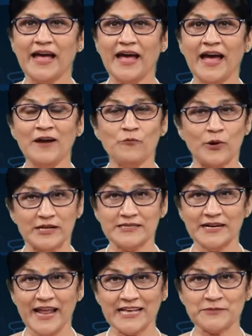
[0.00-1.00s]
And what is
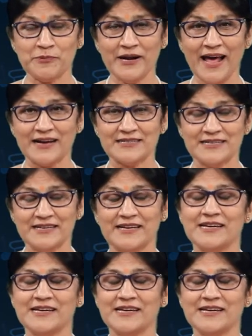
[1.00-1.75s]
the next product?